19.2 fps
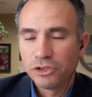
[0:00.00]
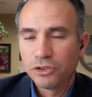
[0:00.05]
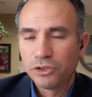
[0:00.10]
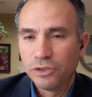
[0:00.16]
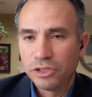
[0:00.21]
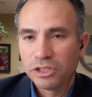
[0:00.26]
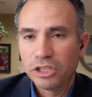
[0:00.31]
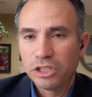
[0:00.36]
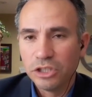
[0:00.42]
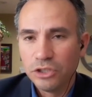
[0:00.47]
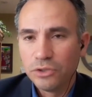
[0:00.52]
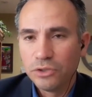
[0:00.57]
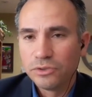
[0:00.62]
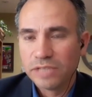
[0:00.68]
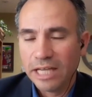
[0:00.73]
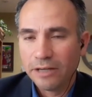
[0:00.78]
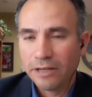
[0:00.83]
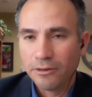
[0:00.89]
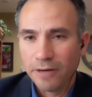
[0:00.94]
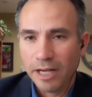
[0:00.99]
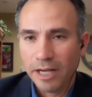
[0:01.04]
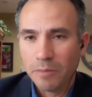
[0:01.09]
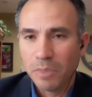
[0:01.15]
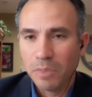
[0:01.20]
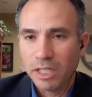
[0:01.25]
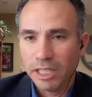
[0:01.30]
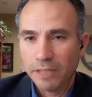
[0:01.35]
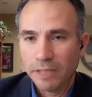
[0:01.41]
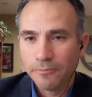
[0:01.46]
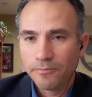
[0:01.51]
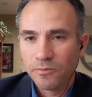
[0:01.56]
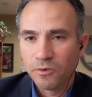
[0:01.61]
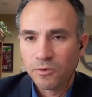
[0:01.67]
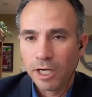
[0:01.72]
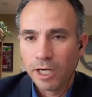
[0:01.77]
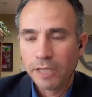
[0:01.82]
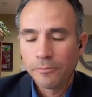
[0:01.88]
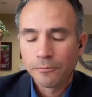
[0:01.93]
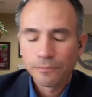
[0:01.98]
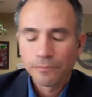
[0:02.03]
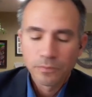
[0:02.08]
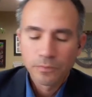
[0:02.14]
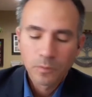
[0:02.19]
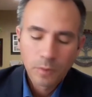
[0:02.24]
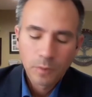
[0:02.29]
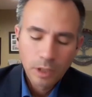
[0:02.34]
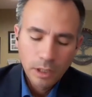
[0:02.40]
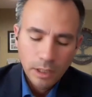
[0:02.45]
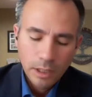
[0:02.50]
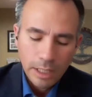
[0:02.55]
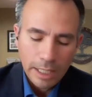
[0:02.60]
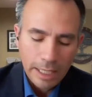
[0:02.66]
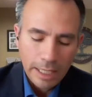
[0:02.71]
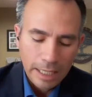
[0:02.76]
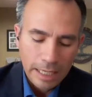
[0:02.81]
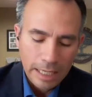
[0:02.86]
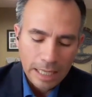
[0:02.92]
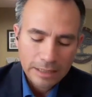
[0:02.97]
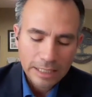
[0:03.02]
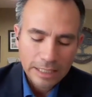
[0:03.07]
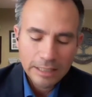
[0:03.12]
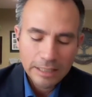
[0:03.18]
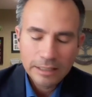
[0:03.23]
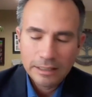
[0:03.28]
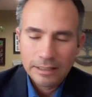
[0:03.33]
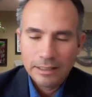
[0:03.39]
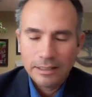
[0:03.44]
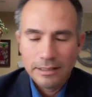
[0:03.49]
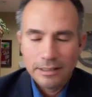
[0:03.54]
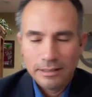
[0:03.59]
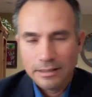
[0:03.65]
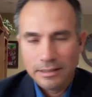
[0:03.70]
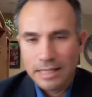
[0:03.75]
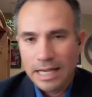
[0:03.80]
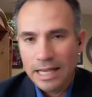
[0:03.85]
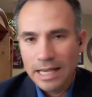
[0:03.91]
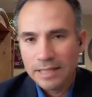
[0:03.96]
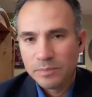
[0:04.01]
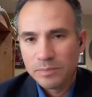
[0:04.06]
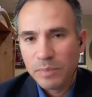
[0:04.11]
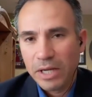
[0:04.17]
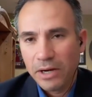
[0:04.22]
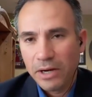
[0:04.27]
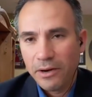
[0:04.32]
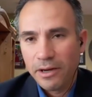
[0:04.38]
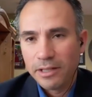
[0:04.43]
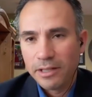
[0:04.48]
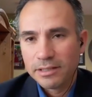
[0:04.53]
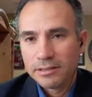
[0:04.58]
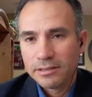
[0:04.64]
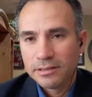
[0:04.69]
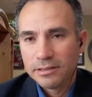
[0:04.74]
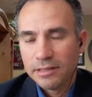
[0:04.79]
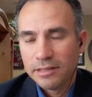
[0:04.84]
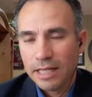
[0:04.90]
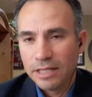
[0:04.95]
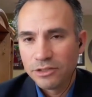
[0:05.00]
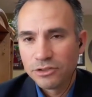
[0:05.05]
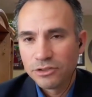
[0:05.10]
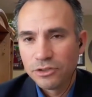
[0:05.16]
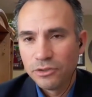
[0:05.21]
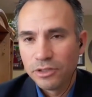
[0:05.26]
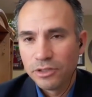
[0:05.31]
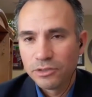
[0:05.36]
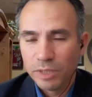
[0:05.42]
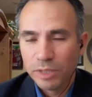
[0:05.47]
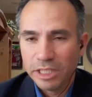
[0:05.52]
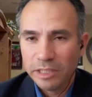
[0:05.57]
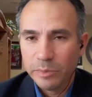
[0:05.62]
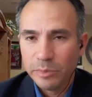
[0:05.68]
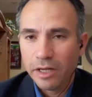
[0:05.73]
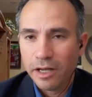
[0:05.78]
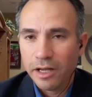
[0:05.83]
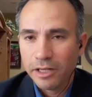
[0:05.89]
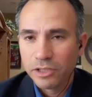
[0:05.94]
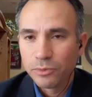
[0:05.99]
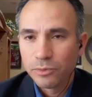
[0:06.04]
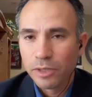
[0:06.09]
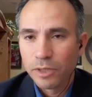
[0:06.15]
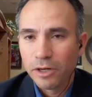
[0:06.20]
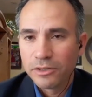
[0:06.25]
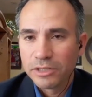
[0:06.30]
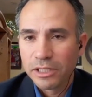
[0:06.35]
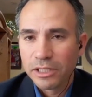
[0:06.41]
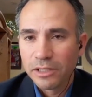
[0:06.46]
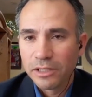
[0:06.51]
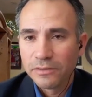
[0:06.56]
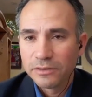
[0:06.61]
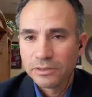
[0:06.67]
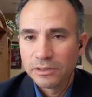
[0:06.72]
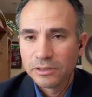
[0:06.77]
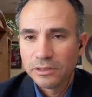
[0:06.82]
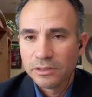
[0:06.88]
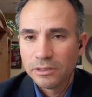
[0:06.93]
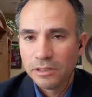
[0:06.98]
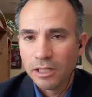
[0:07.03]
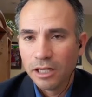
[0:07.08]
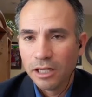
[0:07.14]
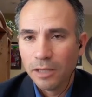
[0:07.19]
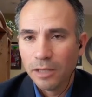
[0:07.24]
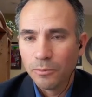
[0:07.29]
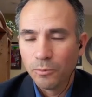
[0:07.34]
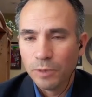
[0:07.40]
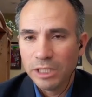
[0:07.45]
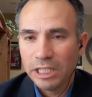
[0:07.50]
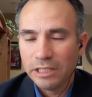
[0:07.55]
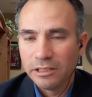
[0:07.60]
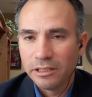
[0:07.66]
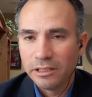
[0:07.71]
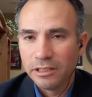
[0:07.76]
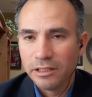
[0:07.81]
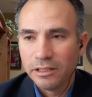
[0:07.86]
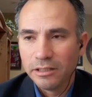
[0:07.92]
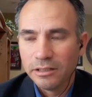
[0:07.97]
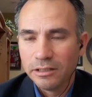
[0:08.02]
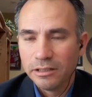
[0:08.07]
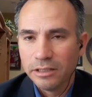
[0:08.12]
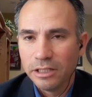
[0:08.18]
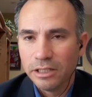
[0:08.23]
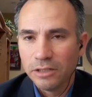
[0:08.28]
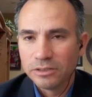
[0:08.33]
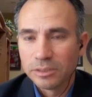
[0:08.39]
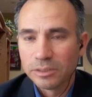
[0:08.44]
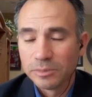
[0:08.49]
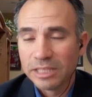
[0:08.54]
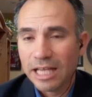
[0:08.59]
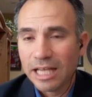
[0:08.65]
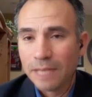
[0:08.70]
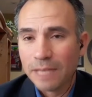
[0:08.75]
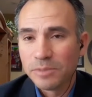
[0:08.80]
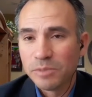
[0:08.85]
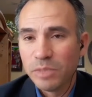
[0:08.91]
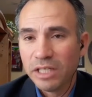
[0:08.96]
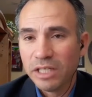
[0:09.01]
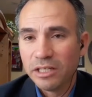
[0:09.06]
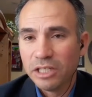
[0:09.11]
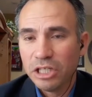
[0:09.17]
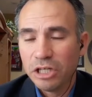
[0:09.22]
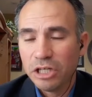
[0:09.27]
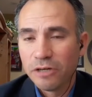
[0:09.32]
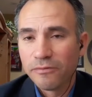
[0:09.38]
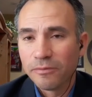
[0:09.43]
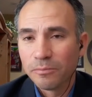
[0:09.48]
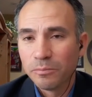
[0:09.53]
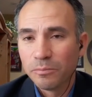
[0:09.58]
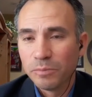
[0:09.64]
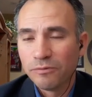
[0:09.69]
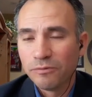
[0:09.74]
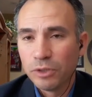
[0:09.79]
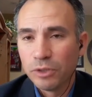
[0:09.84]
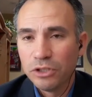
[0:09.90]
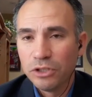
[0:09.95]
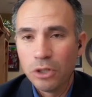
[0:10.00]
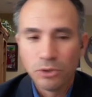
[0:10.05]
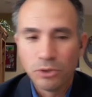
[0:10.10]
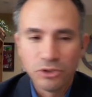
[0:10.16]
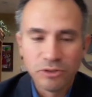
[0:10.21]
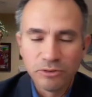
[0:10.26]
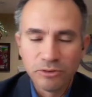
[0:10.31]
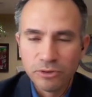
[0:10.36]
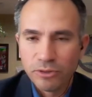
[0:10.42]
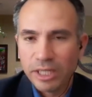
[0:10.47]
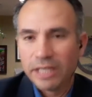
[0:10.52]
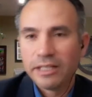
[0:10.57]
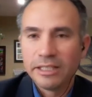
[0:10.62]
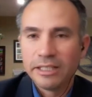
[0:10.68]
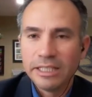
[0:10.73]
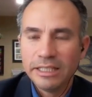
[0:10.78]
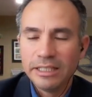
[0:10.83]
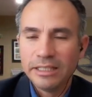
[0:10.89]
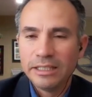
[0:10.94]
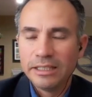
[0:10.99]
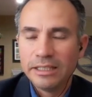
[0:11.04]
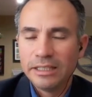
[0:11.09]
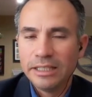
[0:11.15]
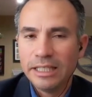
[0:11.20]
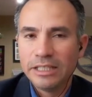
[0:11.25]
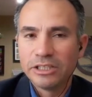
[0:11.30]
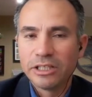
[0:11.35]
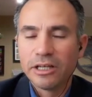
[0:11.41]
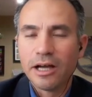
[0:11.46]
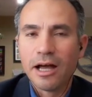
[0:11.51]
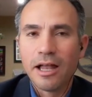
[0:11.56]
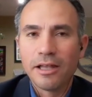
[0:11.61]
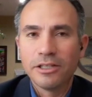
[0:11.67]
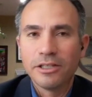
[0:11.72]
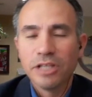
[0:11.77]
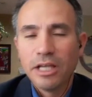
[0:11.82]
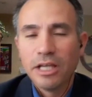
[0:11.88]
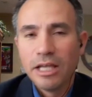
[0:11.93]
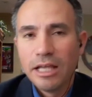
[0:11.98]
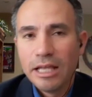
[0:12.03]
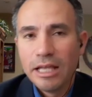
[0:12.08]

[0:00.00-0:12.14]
students could use that grant money, right? And I think as parents, as students, we need to be honest with ourselves. We need to, you know, sometimes being a year before you go directly into college,